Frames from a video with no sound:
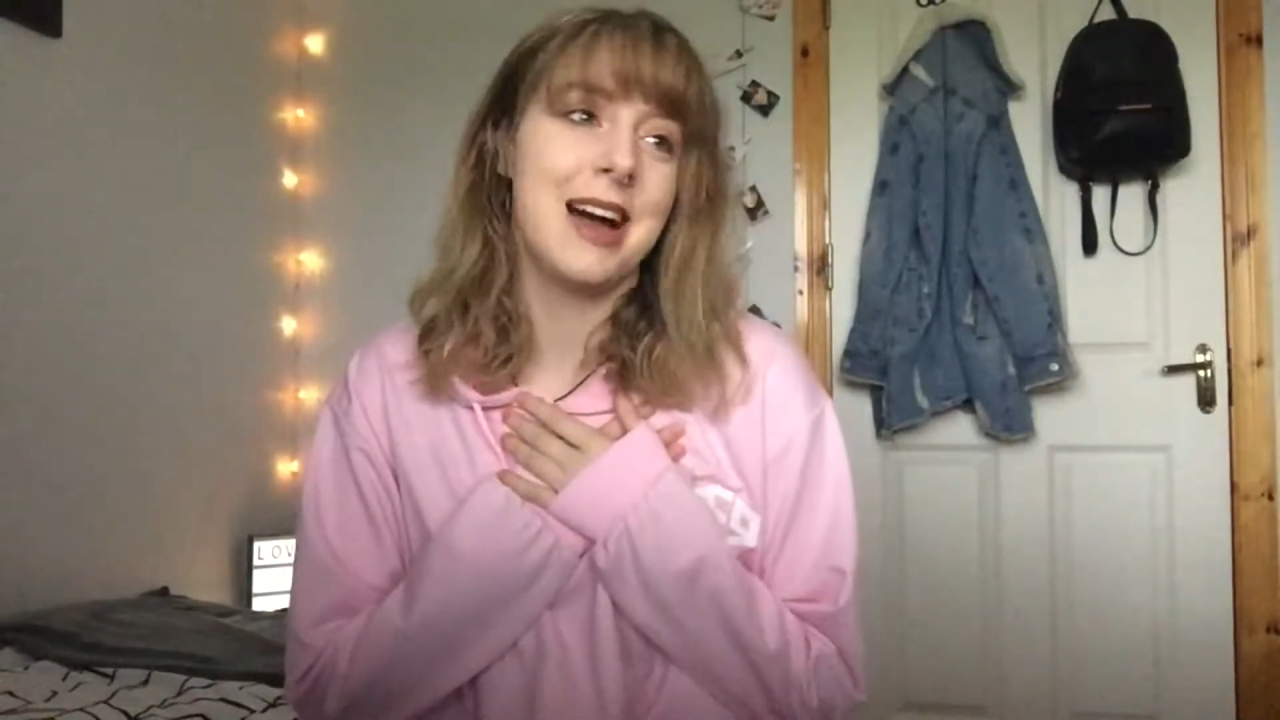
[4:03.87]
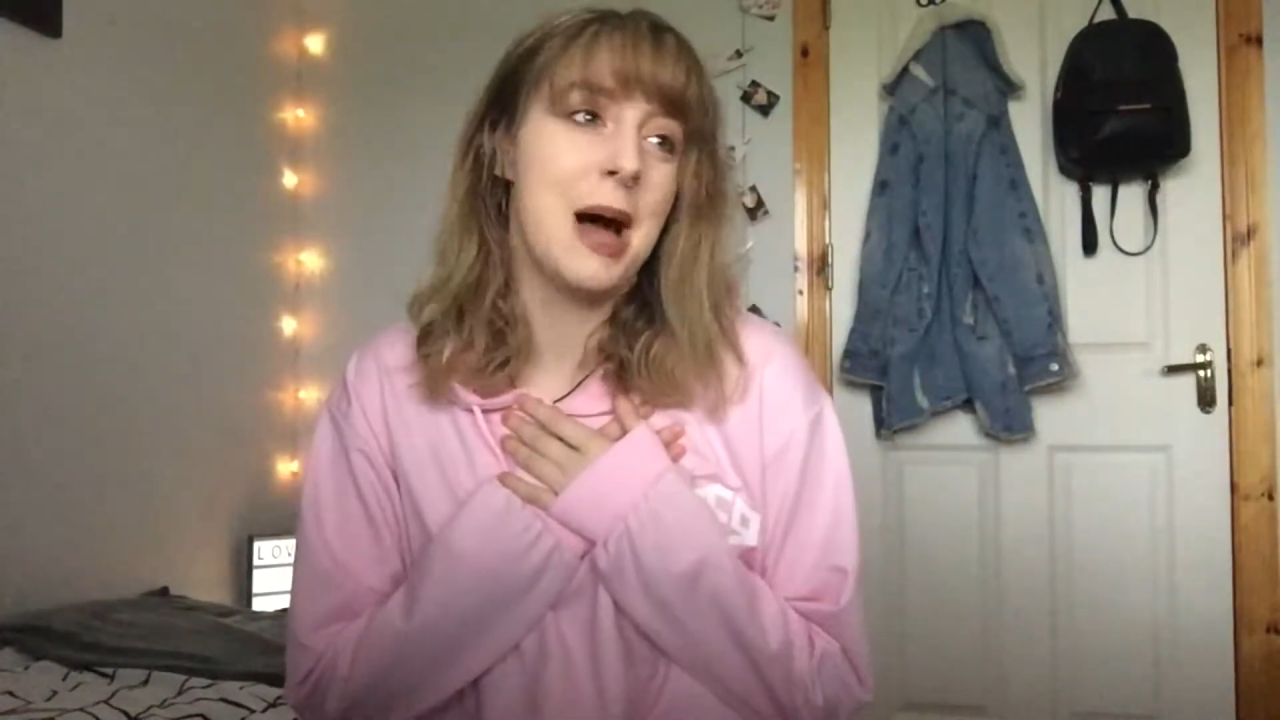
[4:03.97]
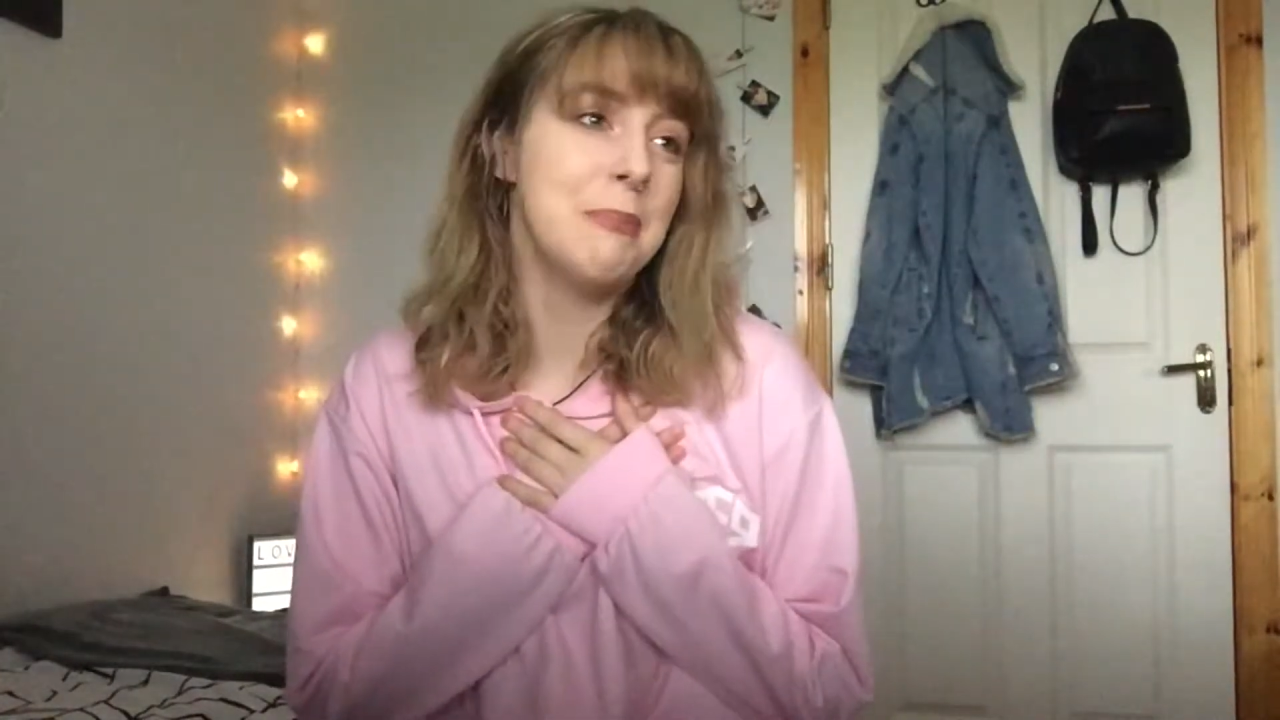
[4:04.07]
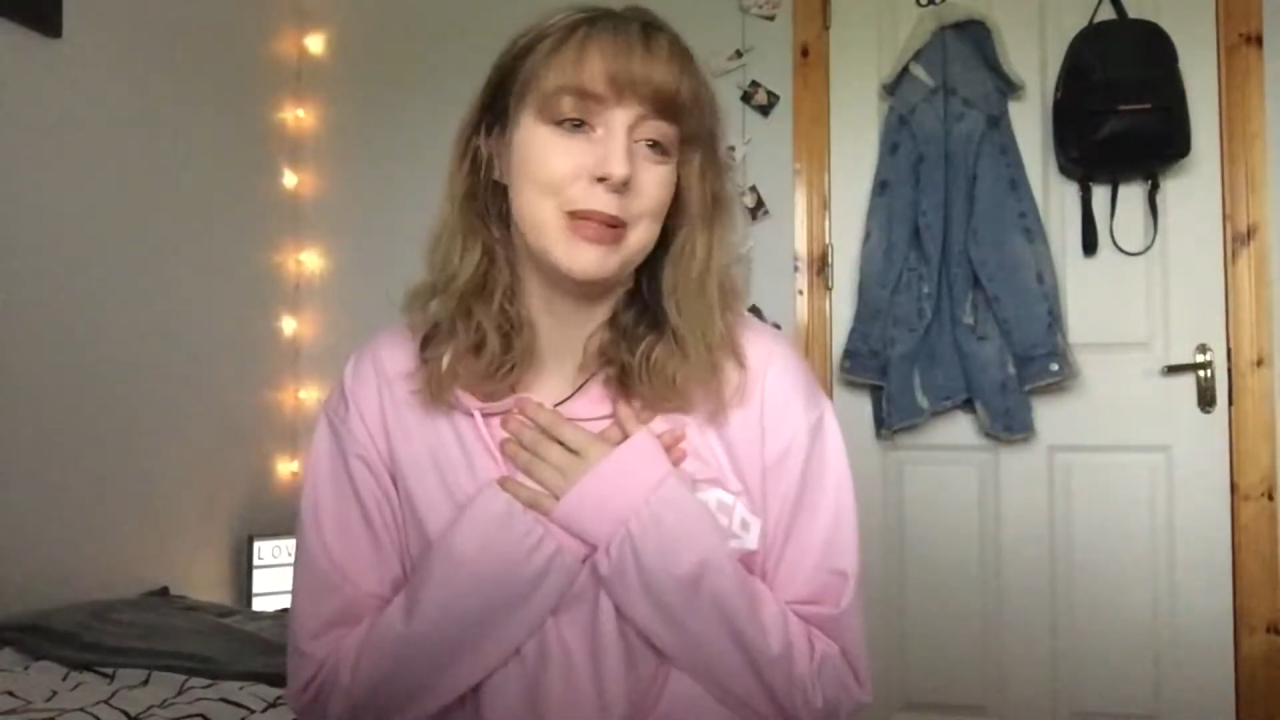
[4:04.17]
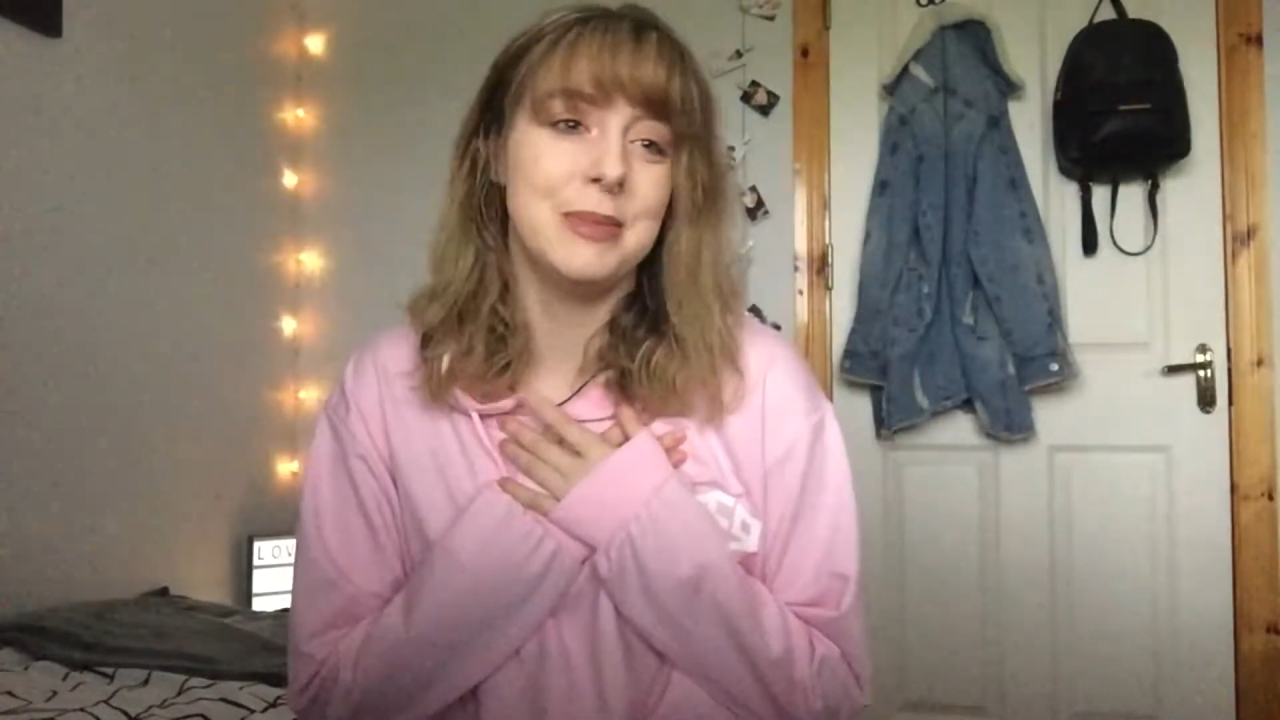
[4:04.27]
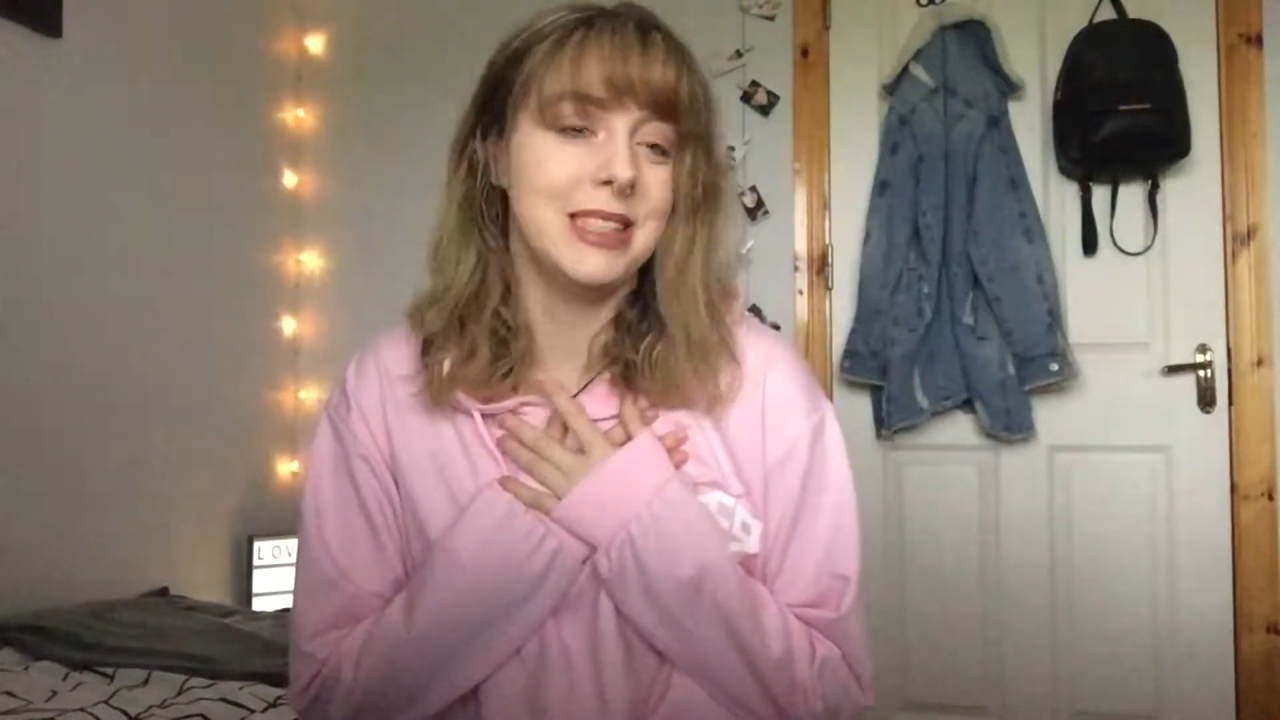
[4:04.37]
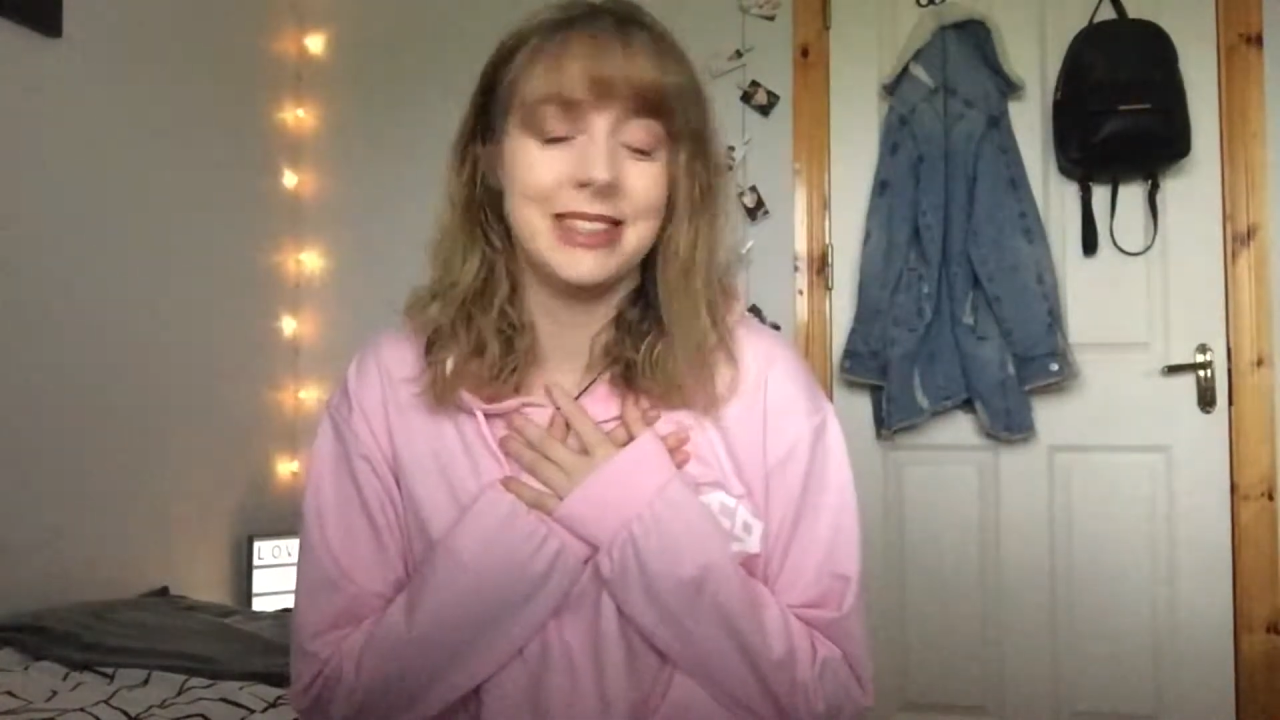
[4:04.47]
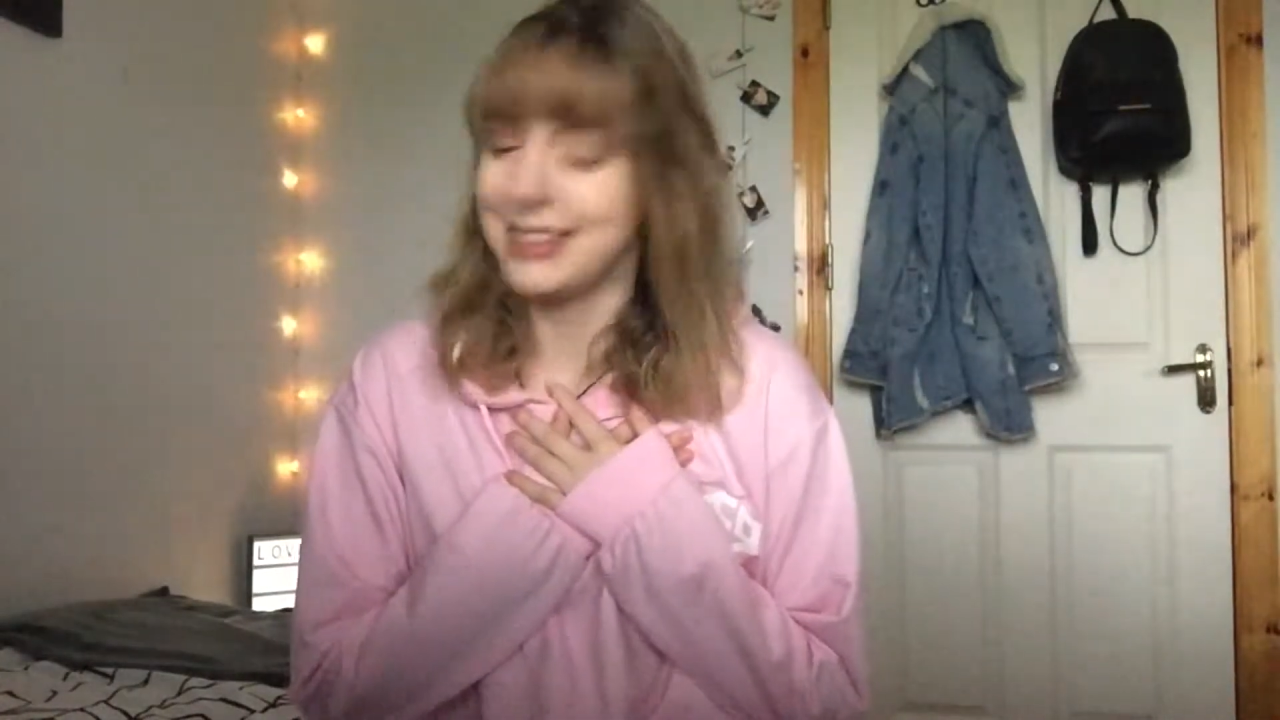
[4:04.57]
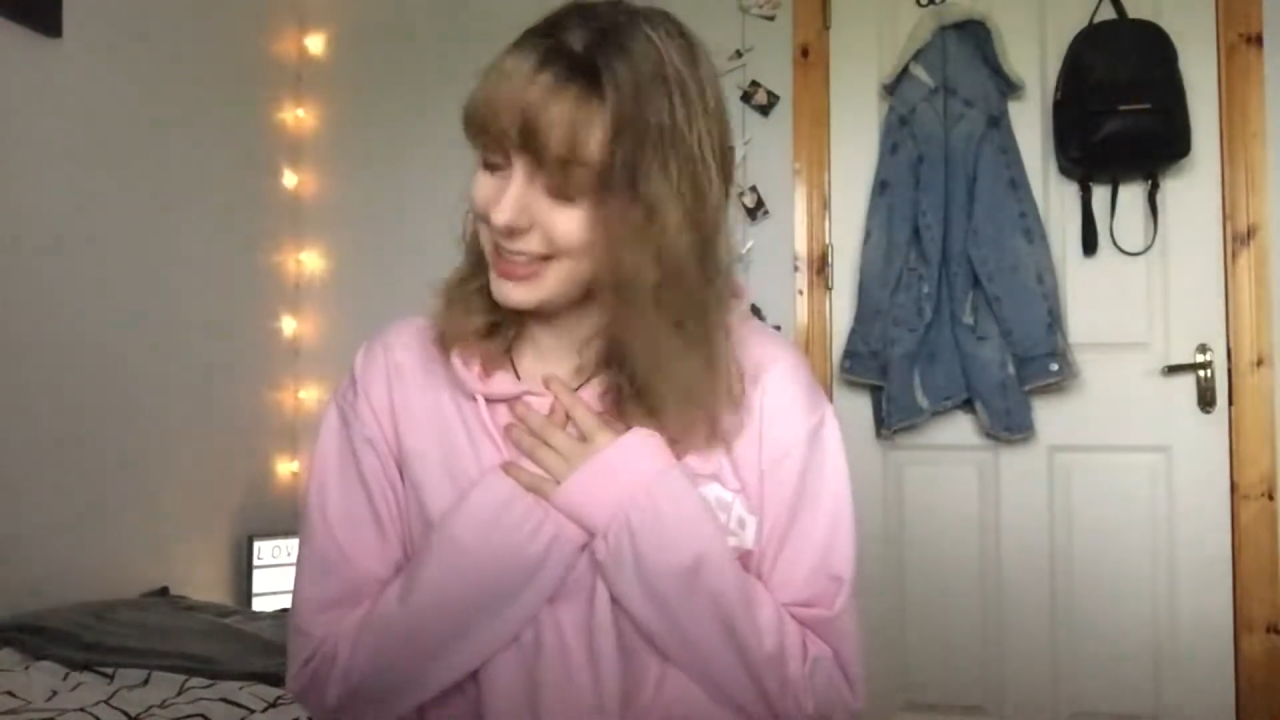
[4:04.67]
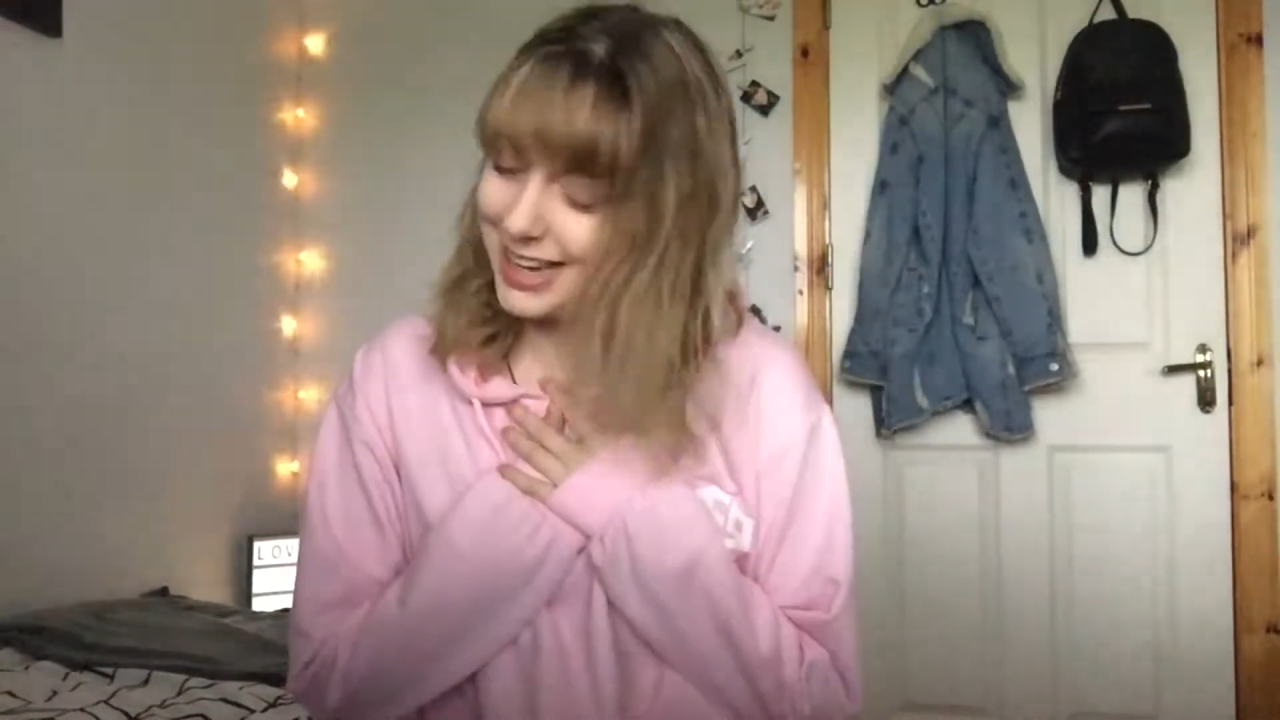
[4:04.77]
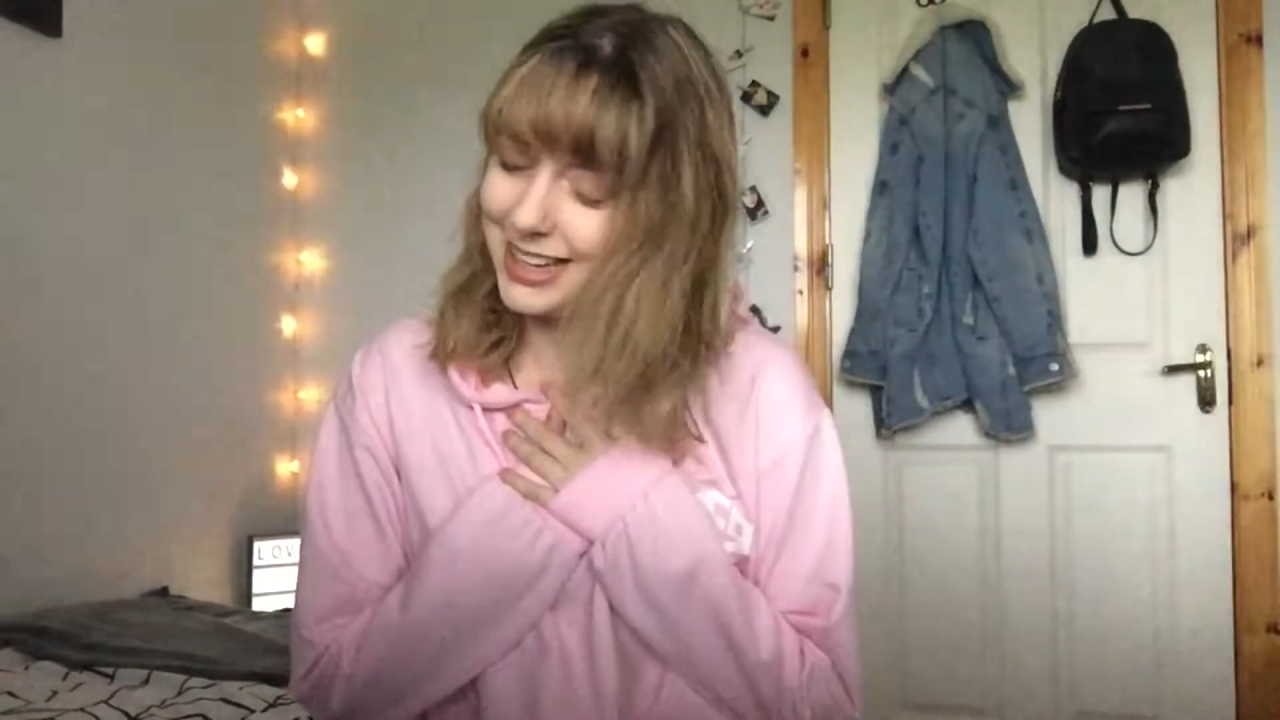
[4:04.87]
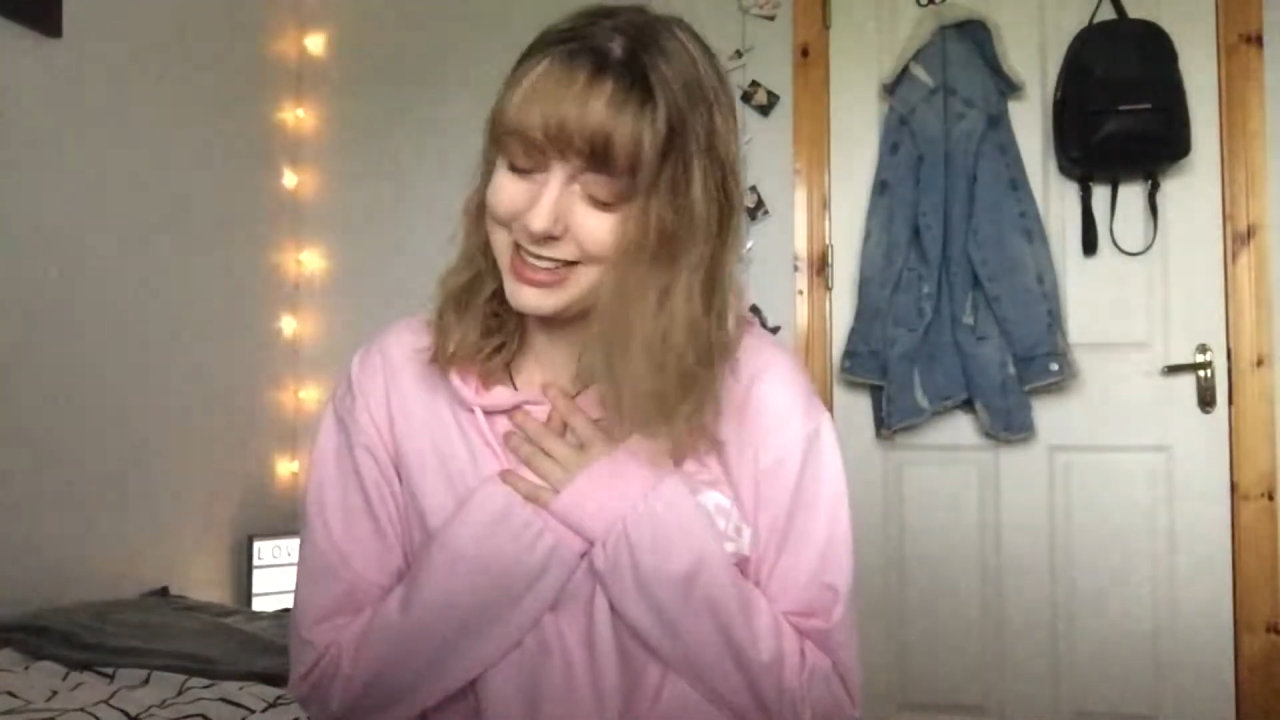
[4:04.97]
compliment.